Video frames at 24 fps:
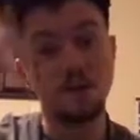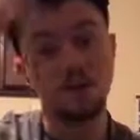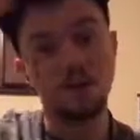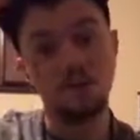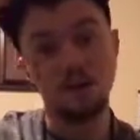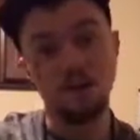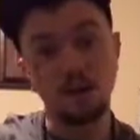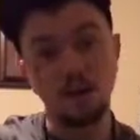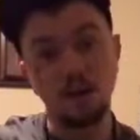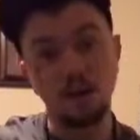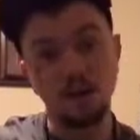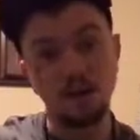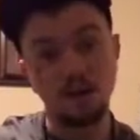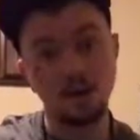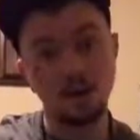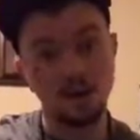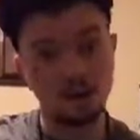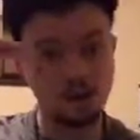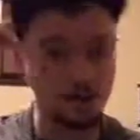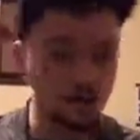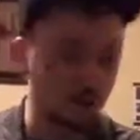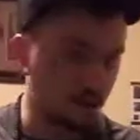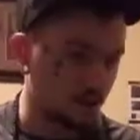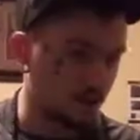
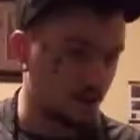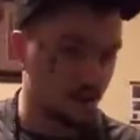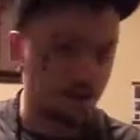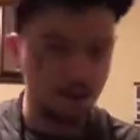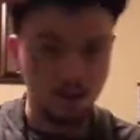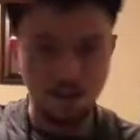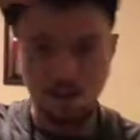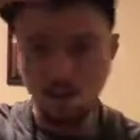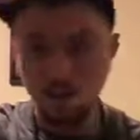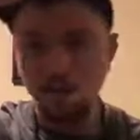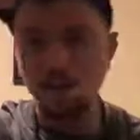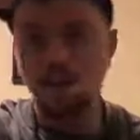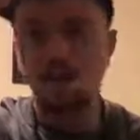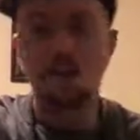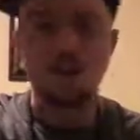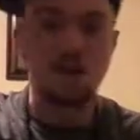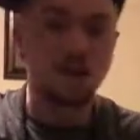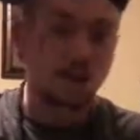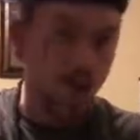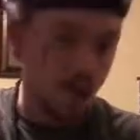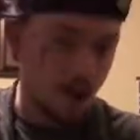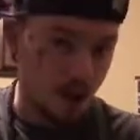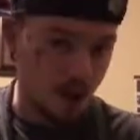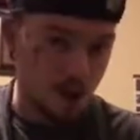was
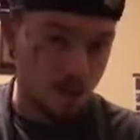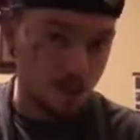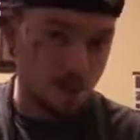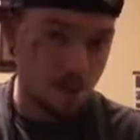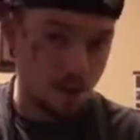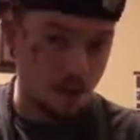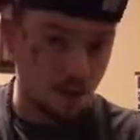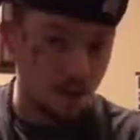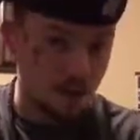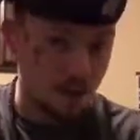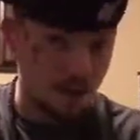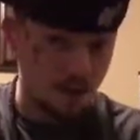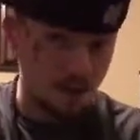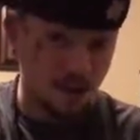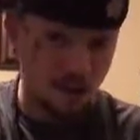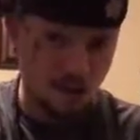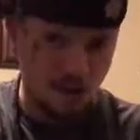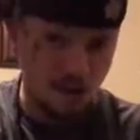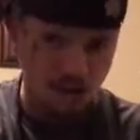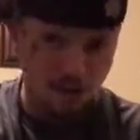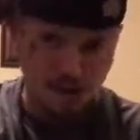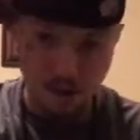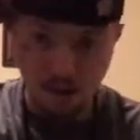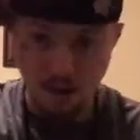the gameplay
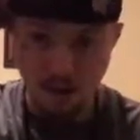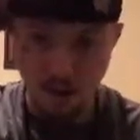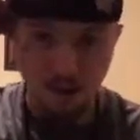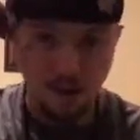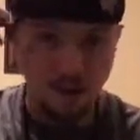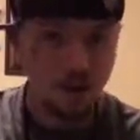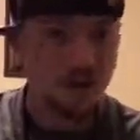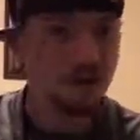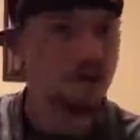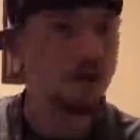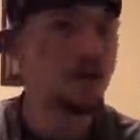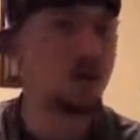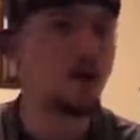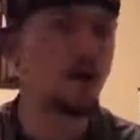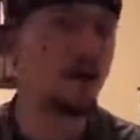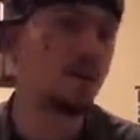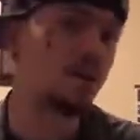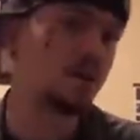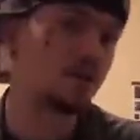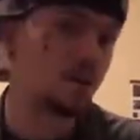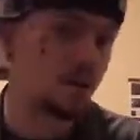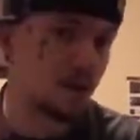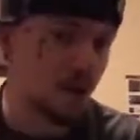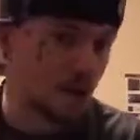video. Anyway, I
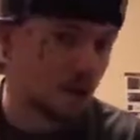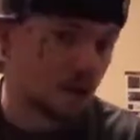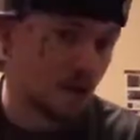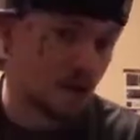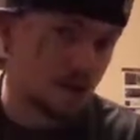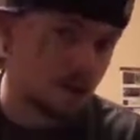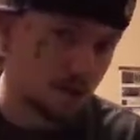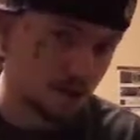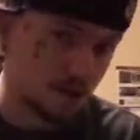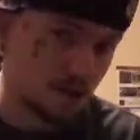don't know why I keep